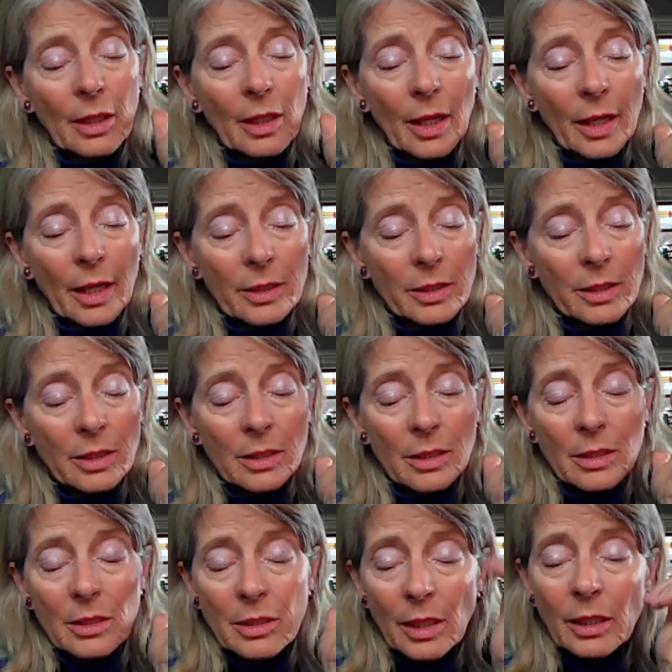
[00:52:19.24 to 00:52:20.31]
I
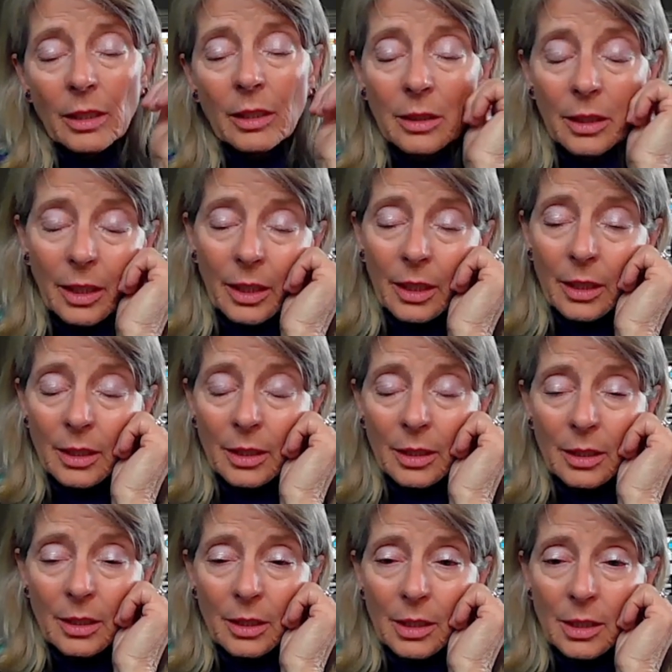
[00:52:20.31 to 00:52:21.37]
distinctly
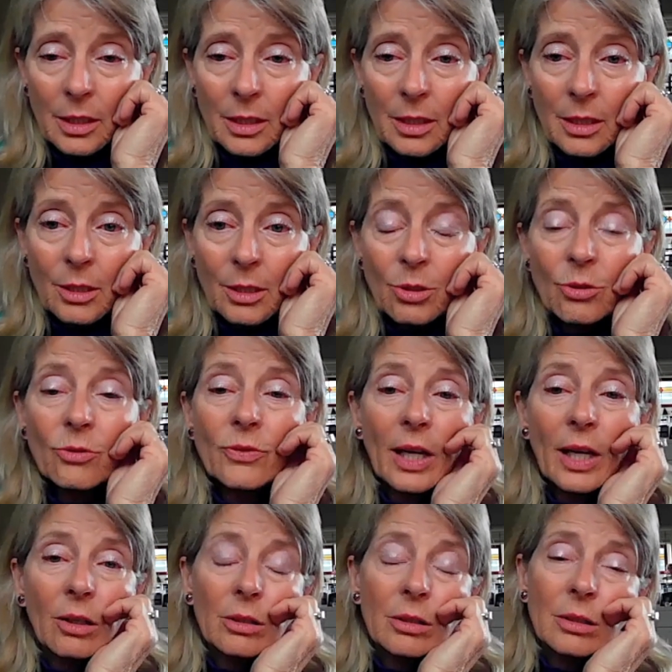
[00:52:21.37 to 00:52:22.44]

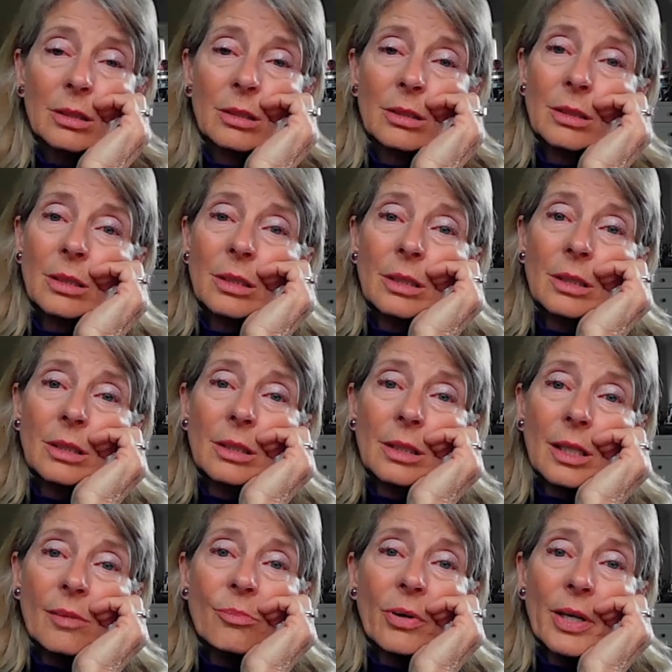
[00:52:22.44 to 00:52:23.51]
felt
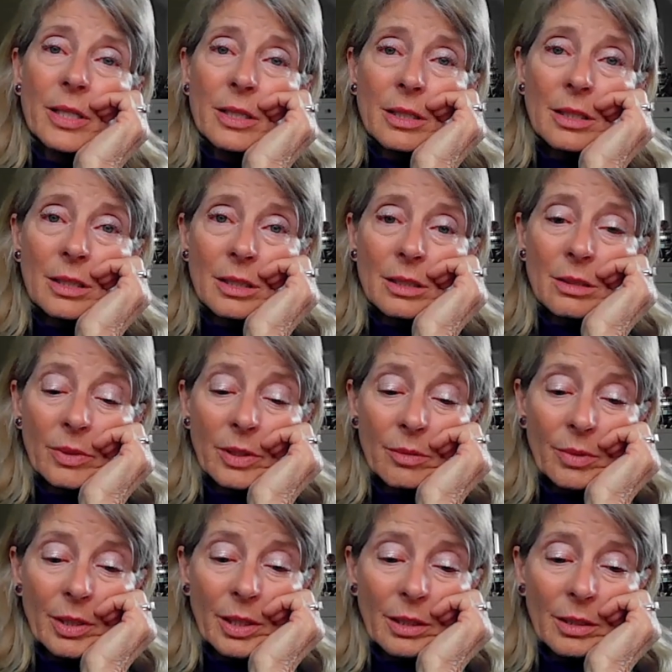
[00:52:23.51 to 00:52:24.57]
a presence with
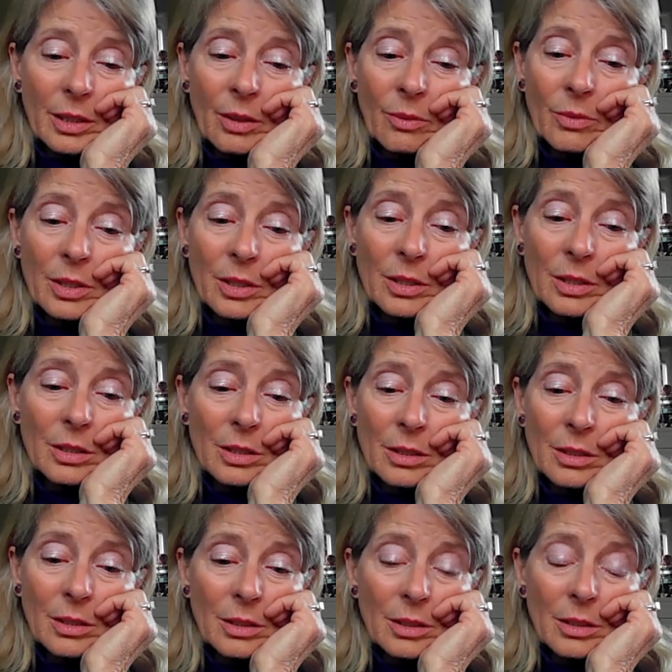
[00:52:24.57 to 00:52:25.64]
me. I was
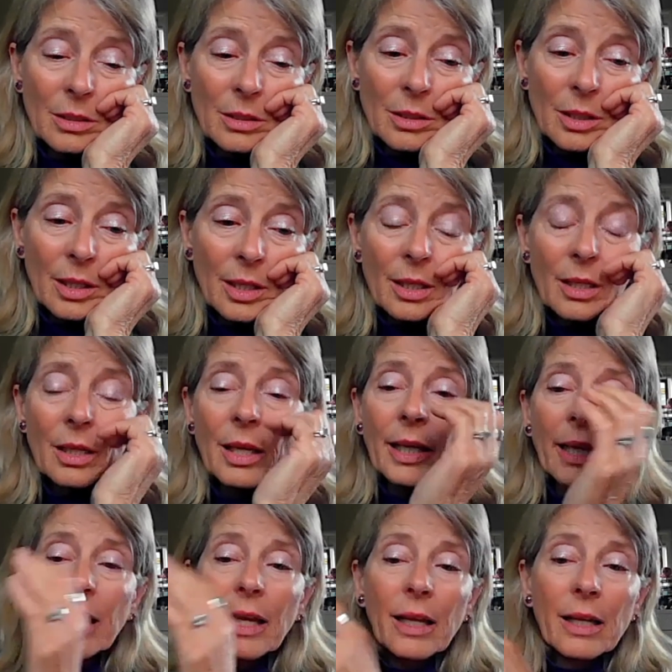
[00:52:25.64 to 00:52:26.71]

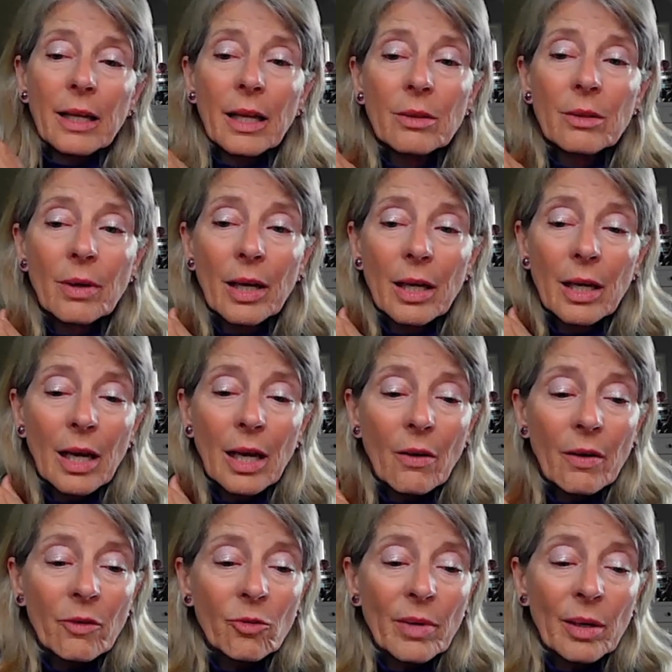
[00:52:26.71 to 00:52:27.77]
like, and how
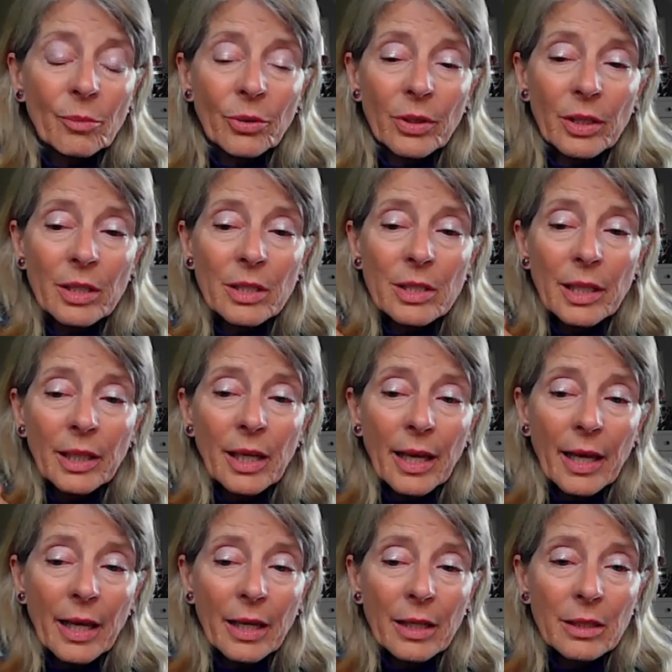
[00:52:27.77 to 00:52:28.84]
I remember it is like a
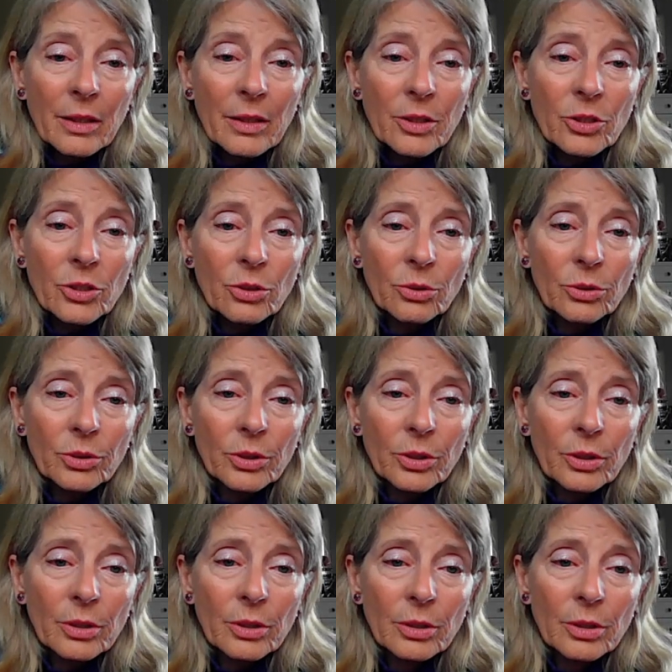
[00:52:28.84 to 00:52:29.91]
hand on the shoulder.